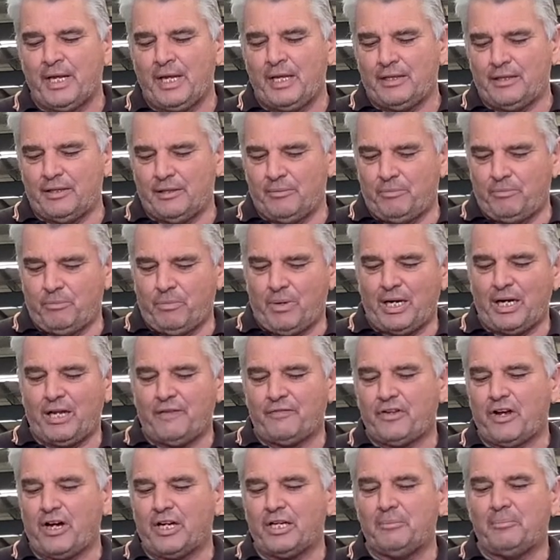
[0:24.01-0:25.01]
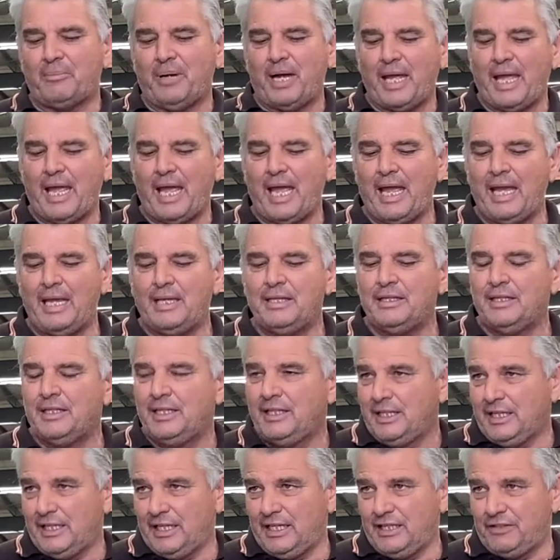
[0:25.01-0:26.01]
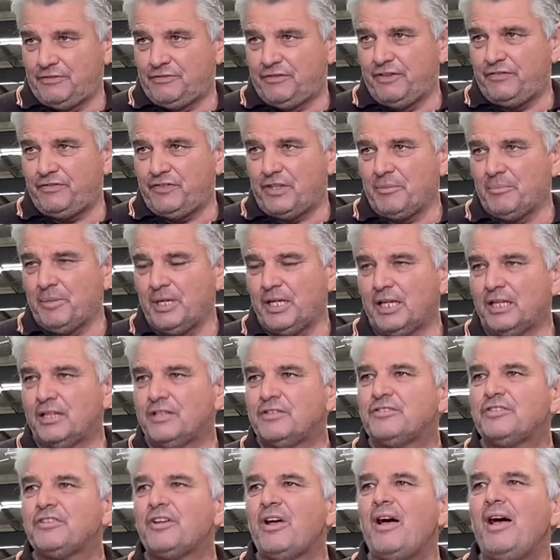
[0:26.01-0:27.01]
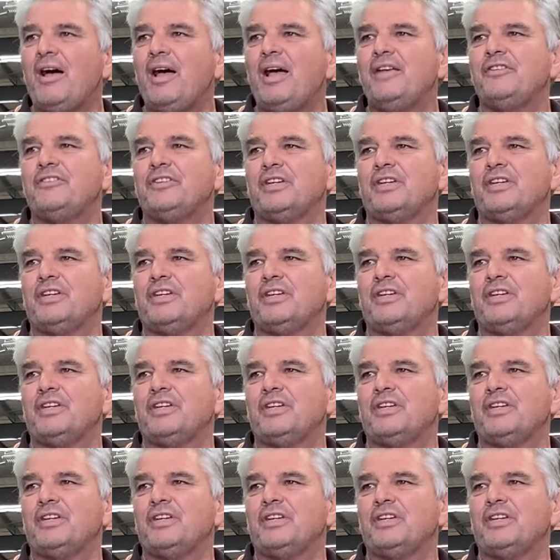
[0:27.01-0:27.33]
The one I've got in my hand is 50mm in size.